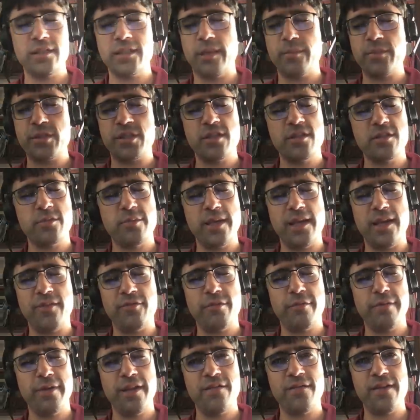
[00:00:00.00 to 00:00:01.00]
assumptions we
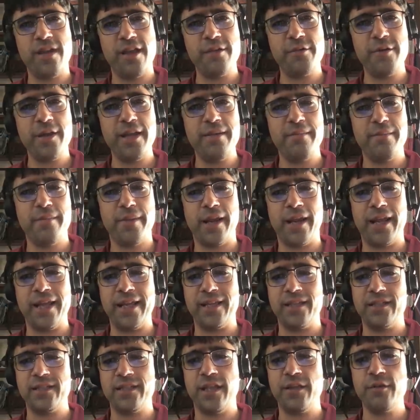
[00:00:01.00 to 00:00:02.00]
have to reevaluate, but
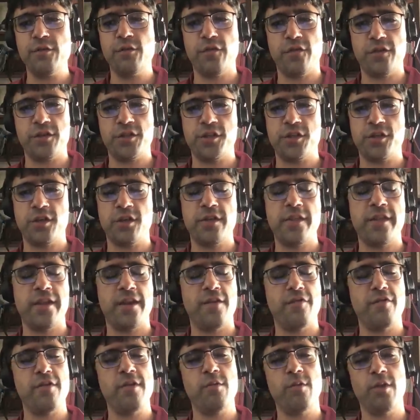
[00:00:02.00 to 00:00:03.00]
I can tell you for sure
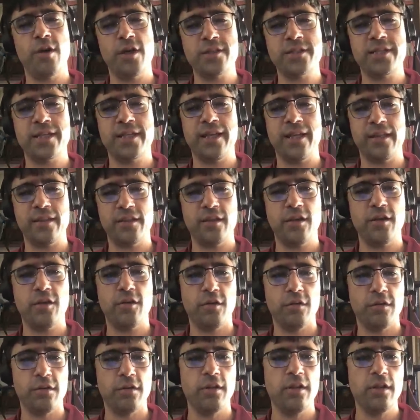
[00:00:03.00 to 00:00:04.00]
that if we want to get the
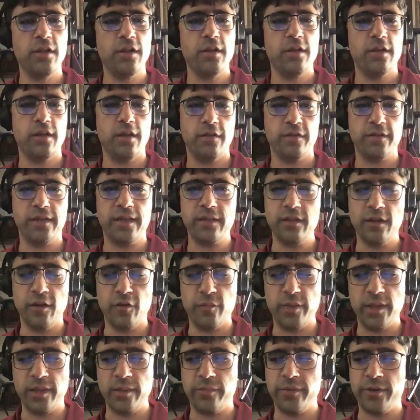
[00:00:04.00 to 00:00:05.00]
goal of,
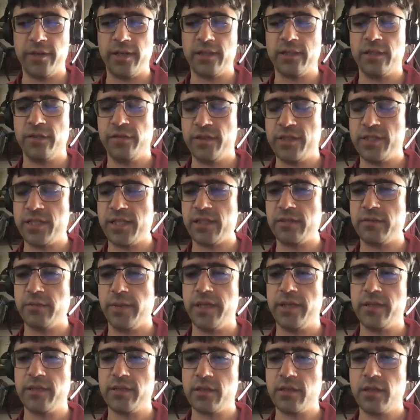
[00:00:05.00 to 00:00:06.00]
of being productive in
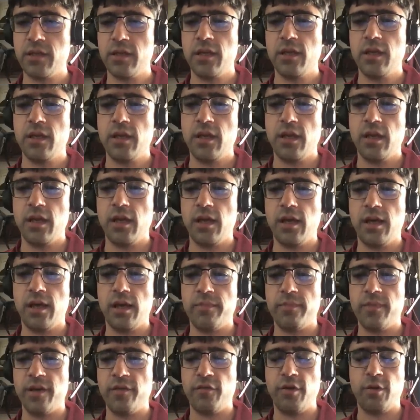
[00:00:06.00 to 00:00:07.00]
six weeks,
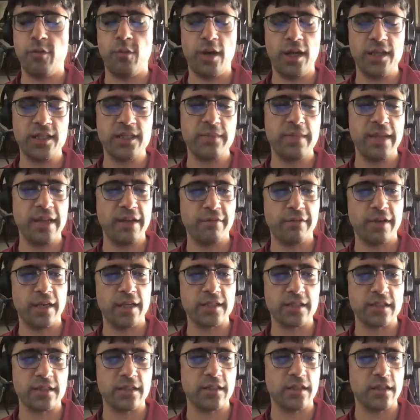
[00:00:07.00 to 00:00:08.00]
um, if we want to make
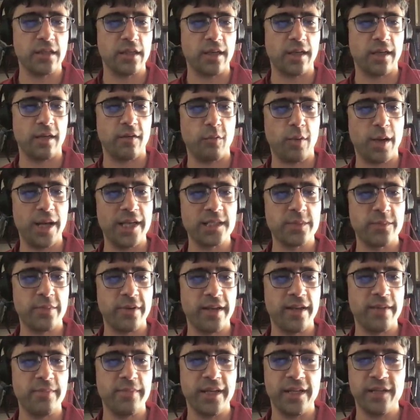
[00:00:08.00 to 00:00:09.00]
Rust a more
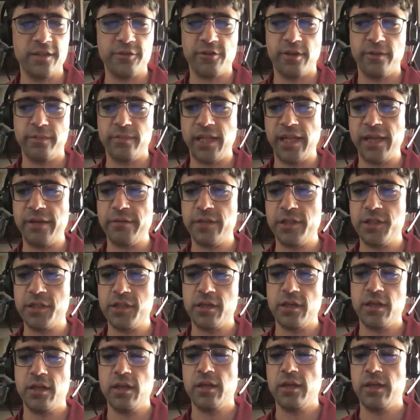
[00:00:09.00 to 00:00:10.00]
widespread mainstream
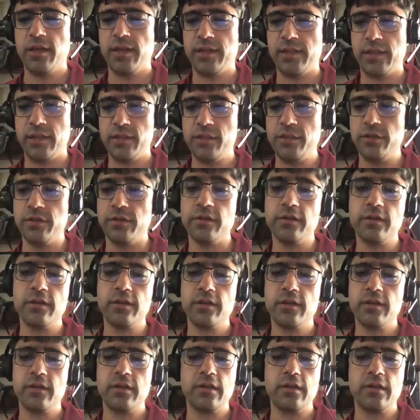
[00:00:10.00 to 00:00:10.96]
language, and I do,